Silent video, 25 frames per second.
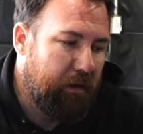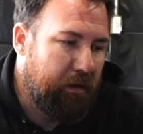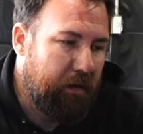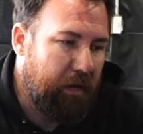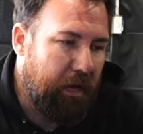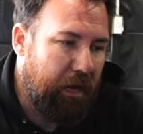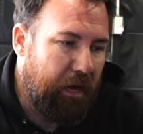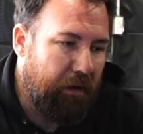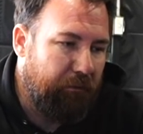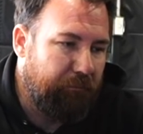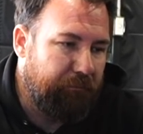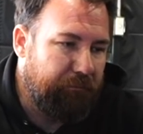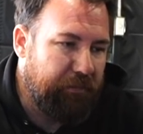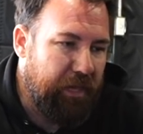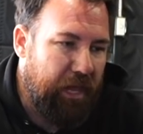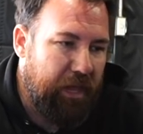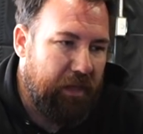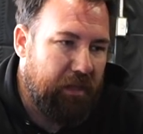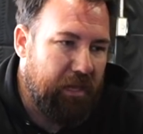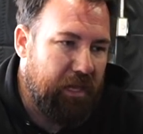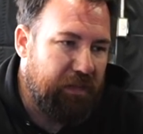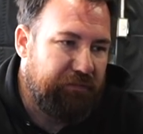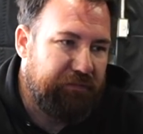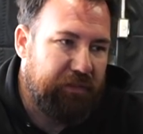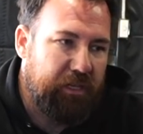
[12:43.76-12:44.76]
yeah,
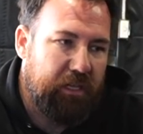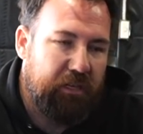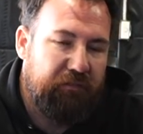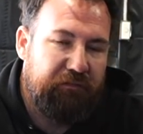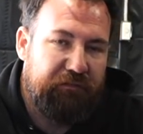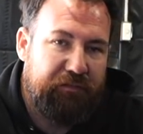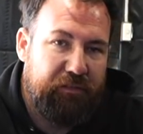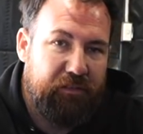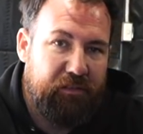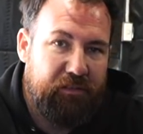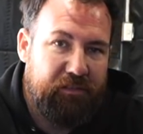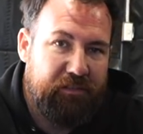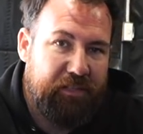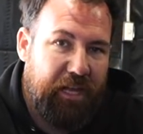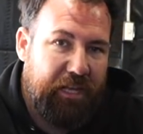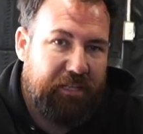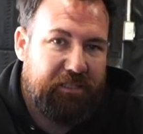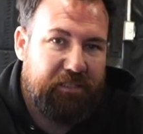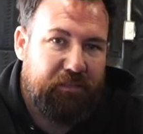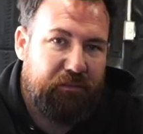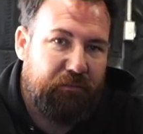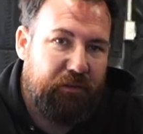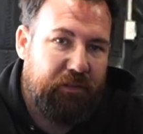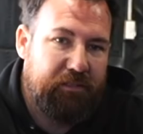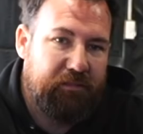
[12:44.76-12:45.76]
if you're confused, that's
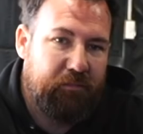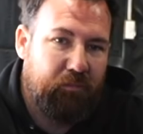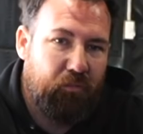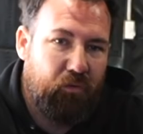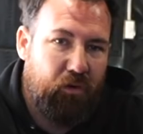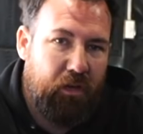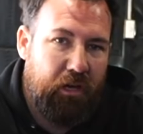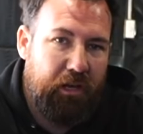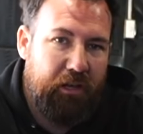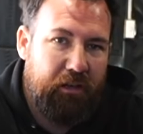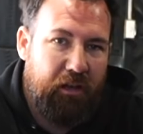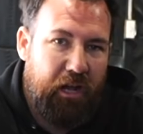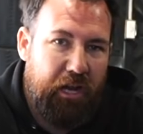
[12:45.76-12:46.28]
the reason why.